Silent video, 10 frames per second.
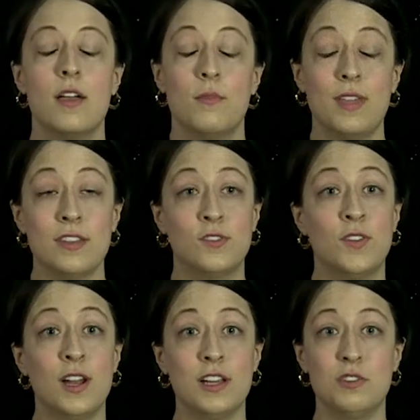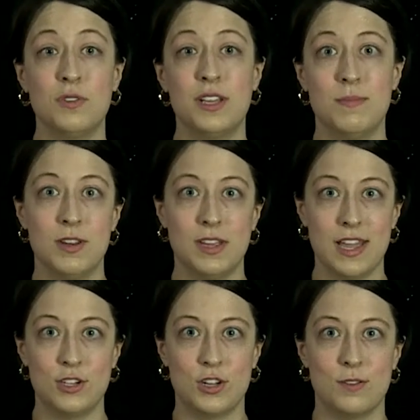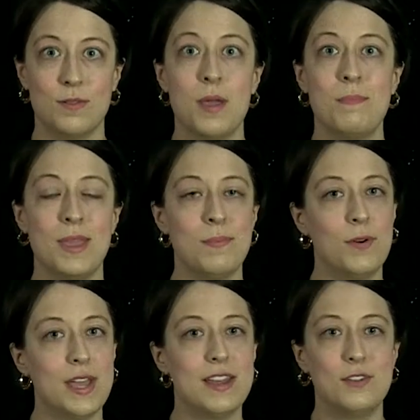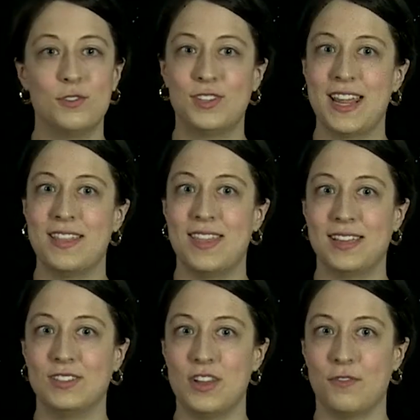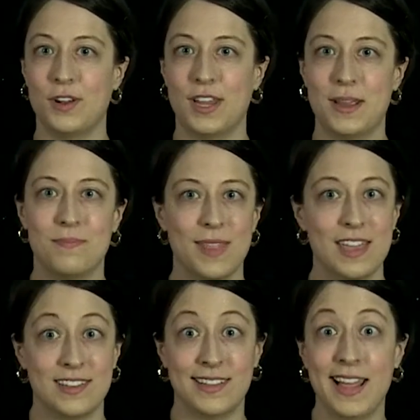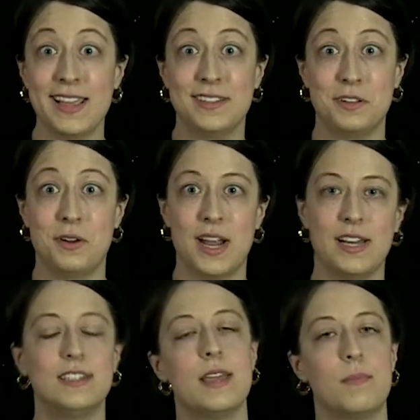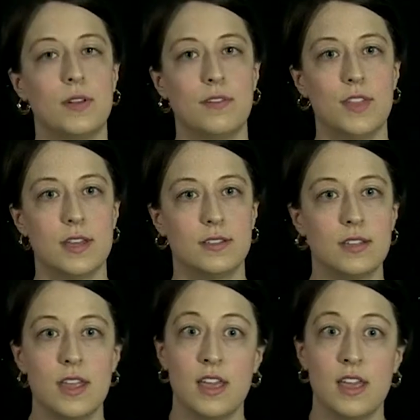Well, that's very true in communication. People can understand things differently. Slang is a great example of this.